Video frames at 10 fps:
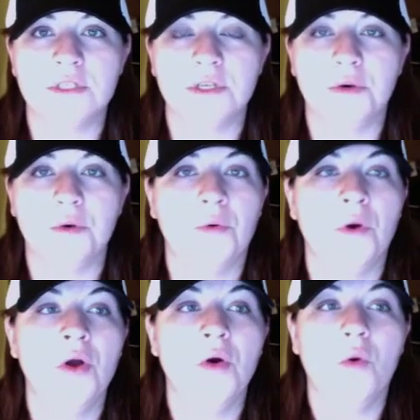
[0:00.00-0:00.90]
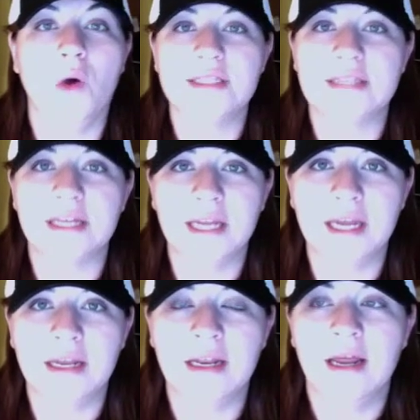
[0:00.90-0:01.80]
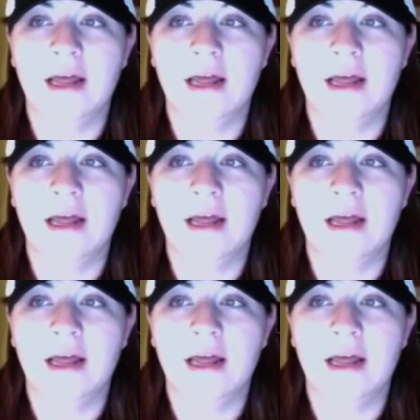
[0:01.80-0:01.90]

to what's in it,